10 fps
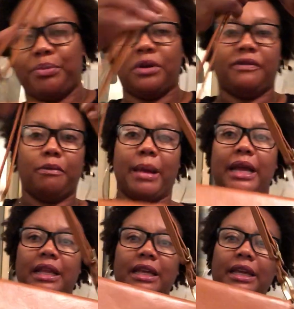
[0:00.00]
beautiful
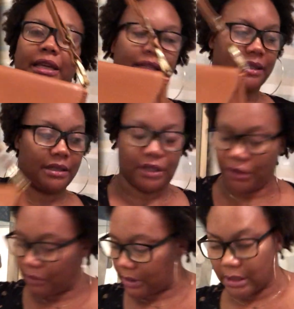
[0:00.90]
bag. I think it's
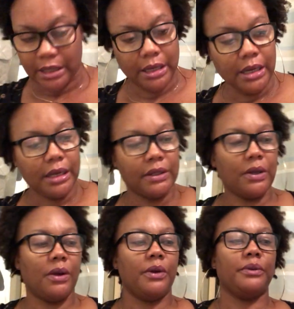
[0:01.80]
cute.
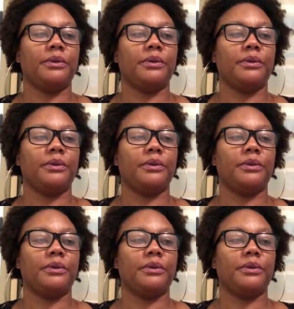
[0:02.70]
So